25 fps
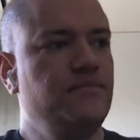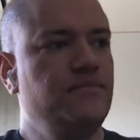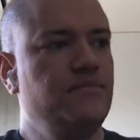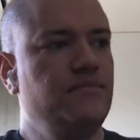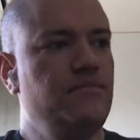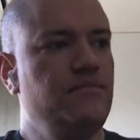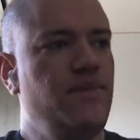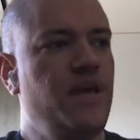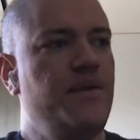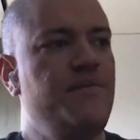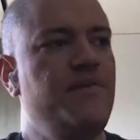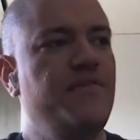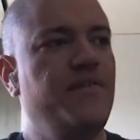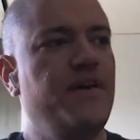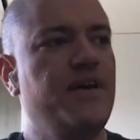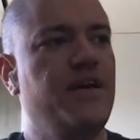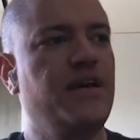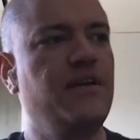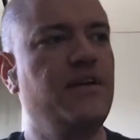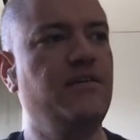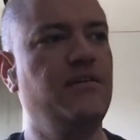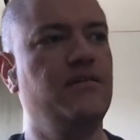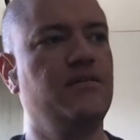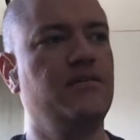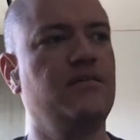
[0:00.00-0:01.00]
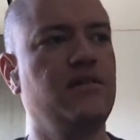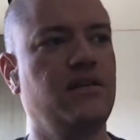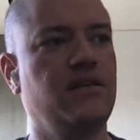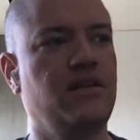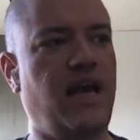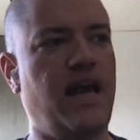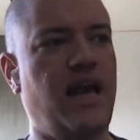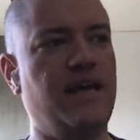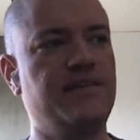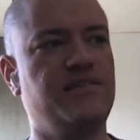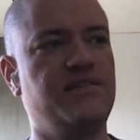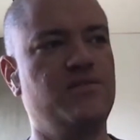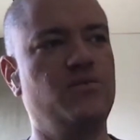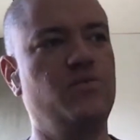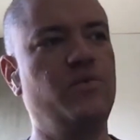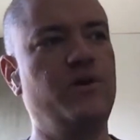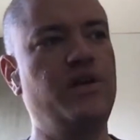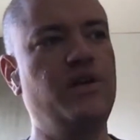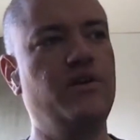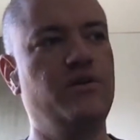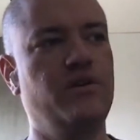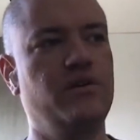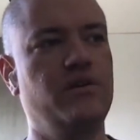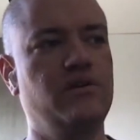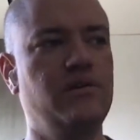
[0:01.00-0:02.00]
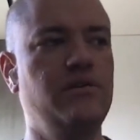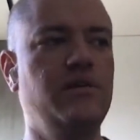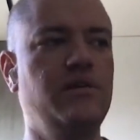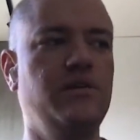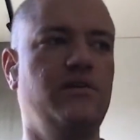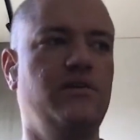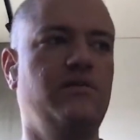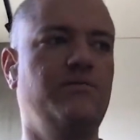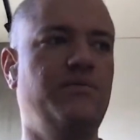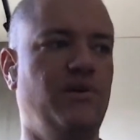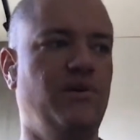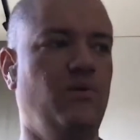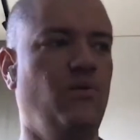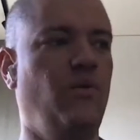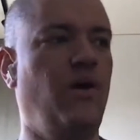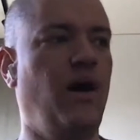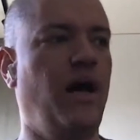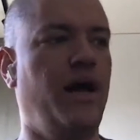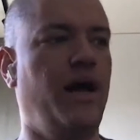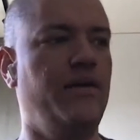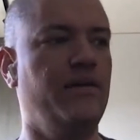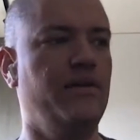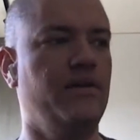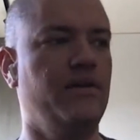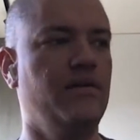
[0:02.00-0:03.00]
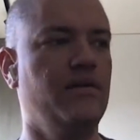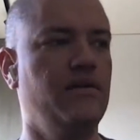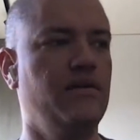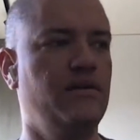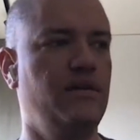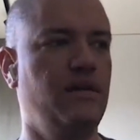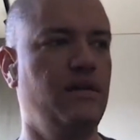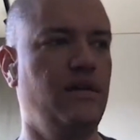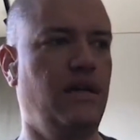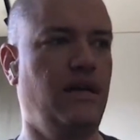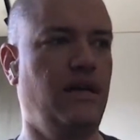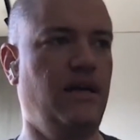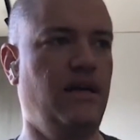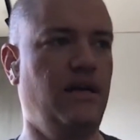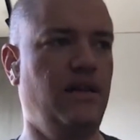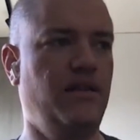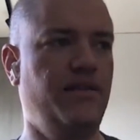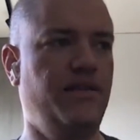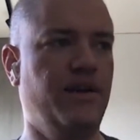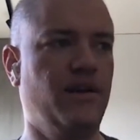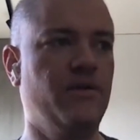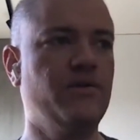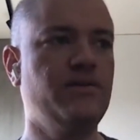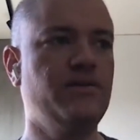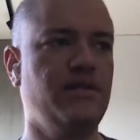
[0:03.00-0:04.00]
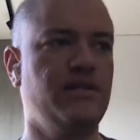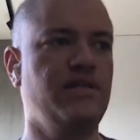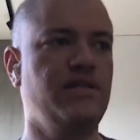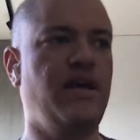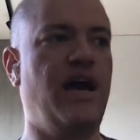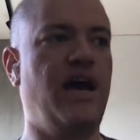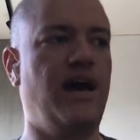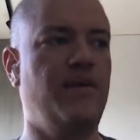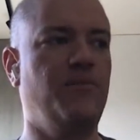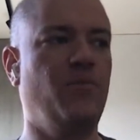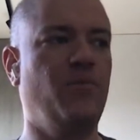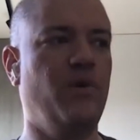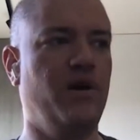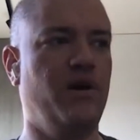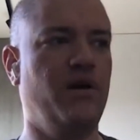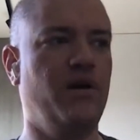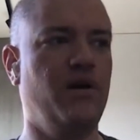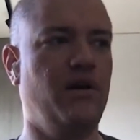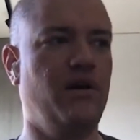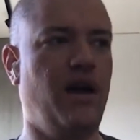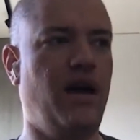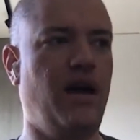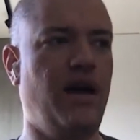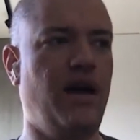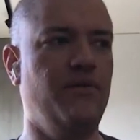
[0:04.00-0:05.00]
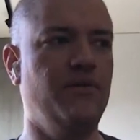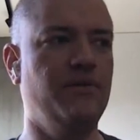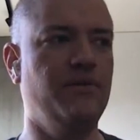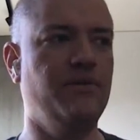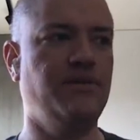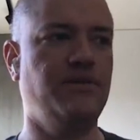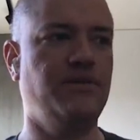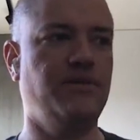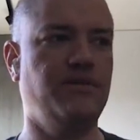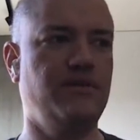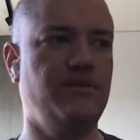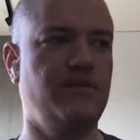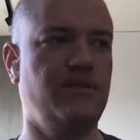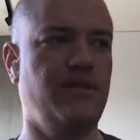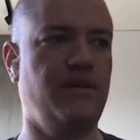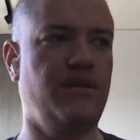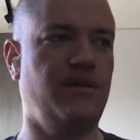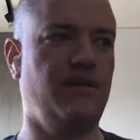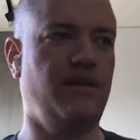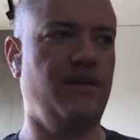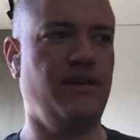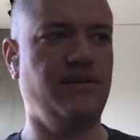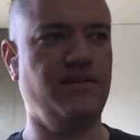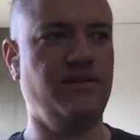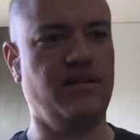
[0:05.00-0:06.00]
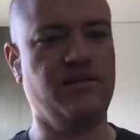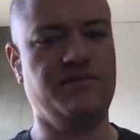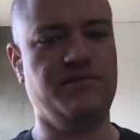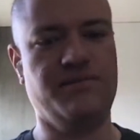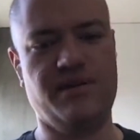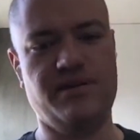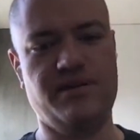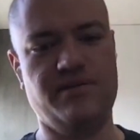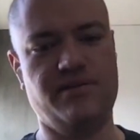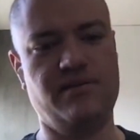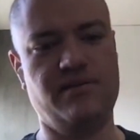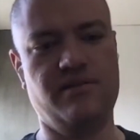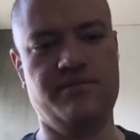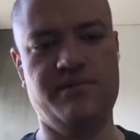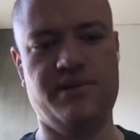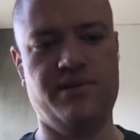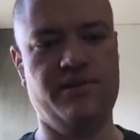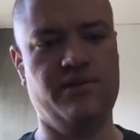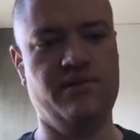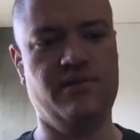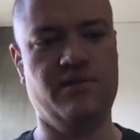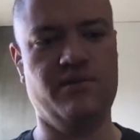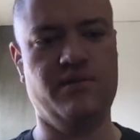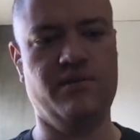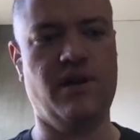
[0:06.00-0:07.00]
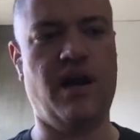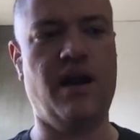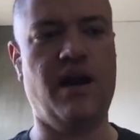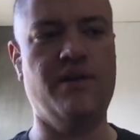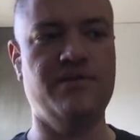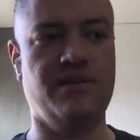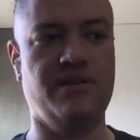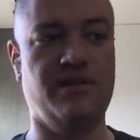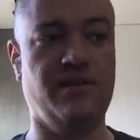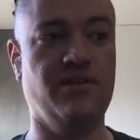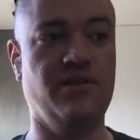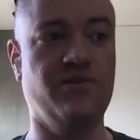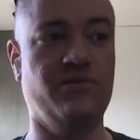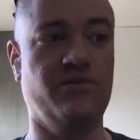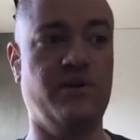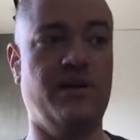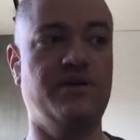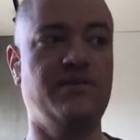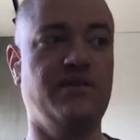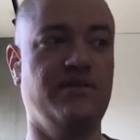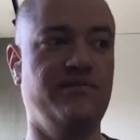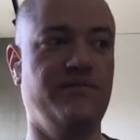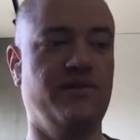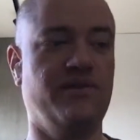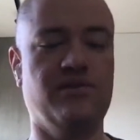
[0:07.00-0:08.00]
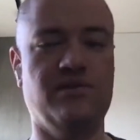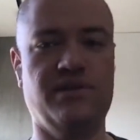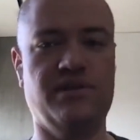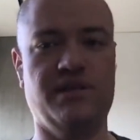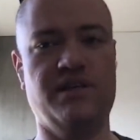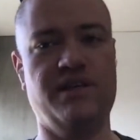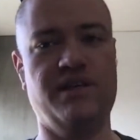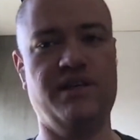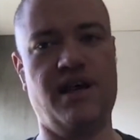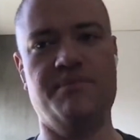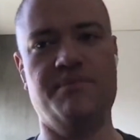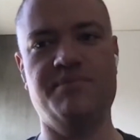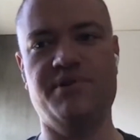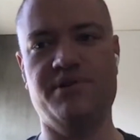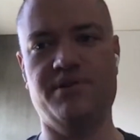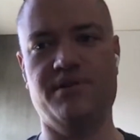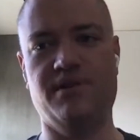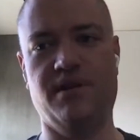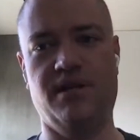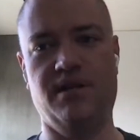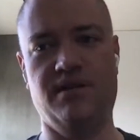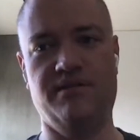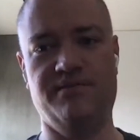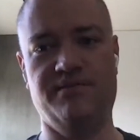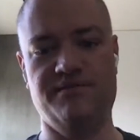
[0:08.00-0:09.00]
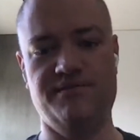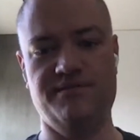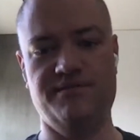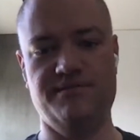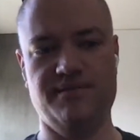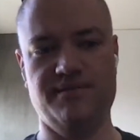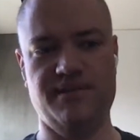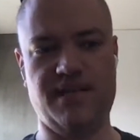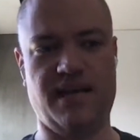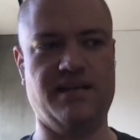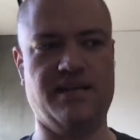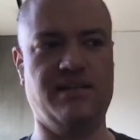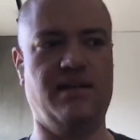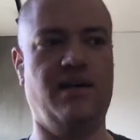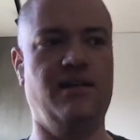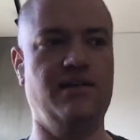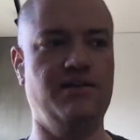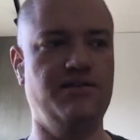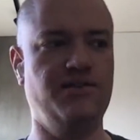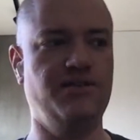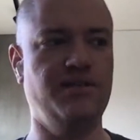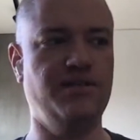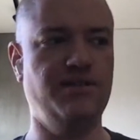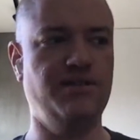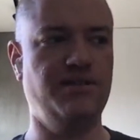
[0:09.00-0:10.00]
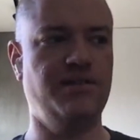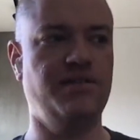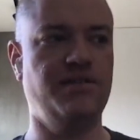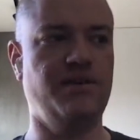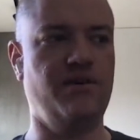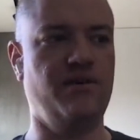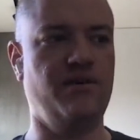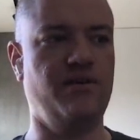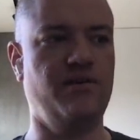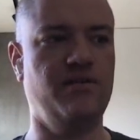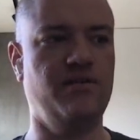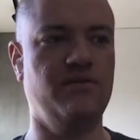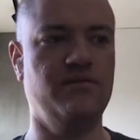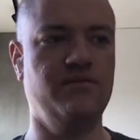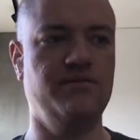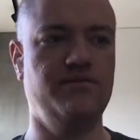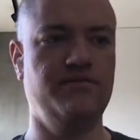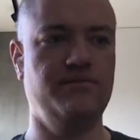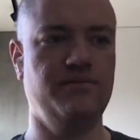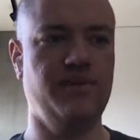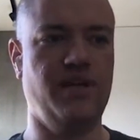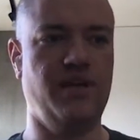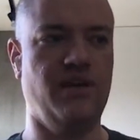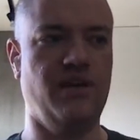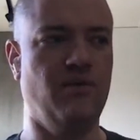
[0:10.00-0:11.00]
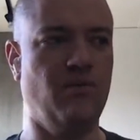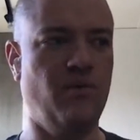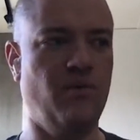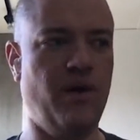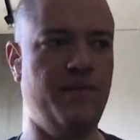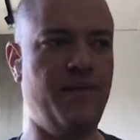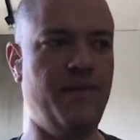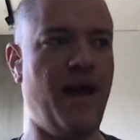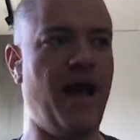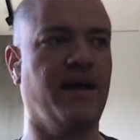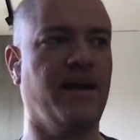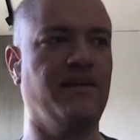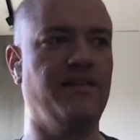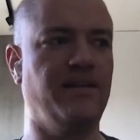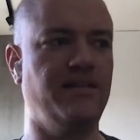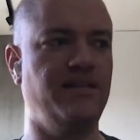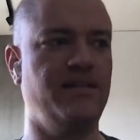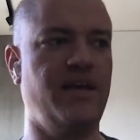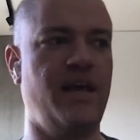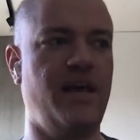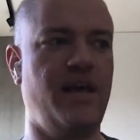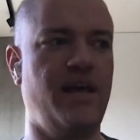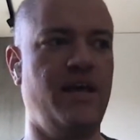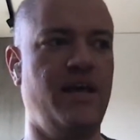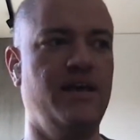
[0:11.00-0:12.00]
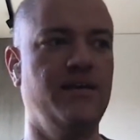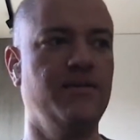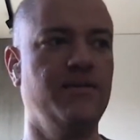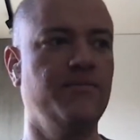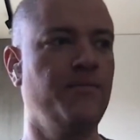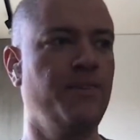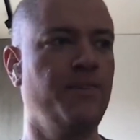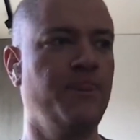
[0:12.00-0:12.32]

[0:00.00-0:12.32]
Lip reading: Maybe if I can cast the window a little bit wider, there was a time where I was, and I talked about this a little bit earlier, where I was an aggressive early adopter of technologies. So, way back in the day,